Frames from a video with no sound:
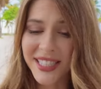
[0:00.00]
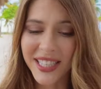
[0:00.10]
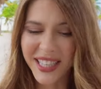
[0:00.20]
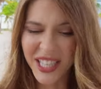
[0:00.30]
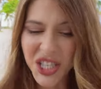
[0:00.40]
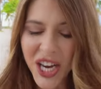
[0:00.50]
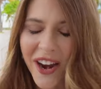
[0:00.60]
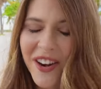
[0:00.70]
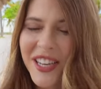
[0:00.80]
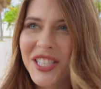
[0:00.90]
The
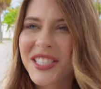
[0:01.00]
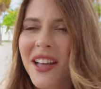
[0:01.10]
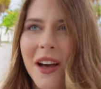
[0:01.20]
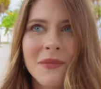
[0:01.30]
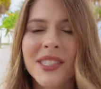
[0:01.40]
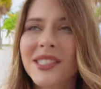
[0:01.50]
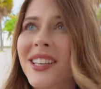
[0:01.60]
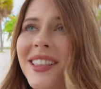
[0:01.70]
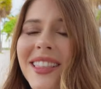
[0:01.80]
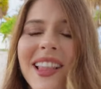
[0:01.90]
cherry just comes
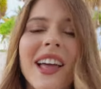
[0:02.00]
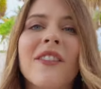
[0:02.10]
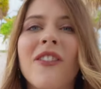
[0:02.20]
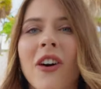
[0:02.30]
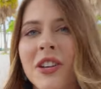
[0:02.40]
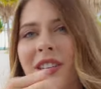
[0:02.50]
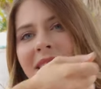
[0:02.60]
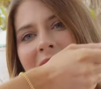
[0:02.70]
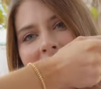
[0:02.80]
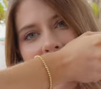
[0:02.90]
to life on your
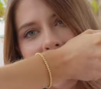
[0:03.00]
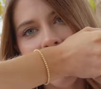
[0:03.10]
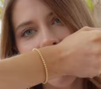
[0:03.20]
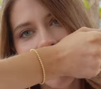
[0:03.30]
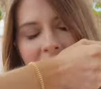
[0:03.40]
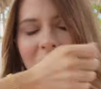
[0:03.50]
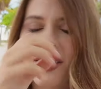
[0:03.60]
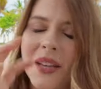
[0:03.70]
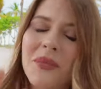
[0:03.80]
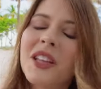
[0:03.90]
skin and there's
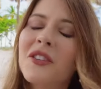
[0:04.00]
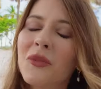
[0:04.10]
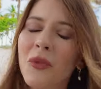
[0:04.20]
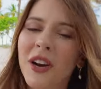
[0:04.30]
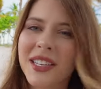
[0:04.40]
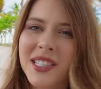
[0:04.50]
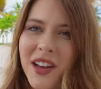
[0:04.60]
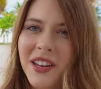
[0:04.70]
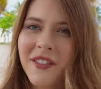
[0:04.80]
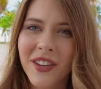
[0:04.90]
something a little more
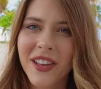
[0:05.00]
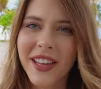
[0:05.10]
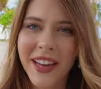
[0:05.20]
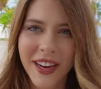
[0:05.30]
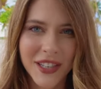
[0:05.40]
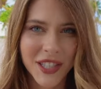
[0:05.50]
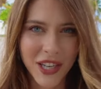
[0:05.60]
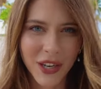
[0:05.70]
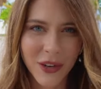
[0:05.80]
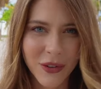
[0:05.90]
exotic feeling here
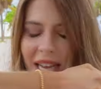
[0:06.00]
too.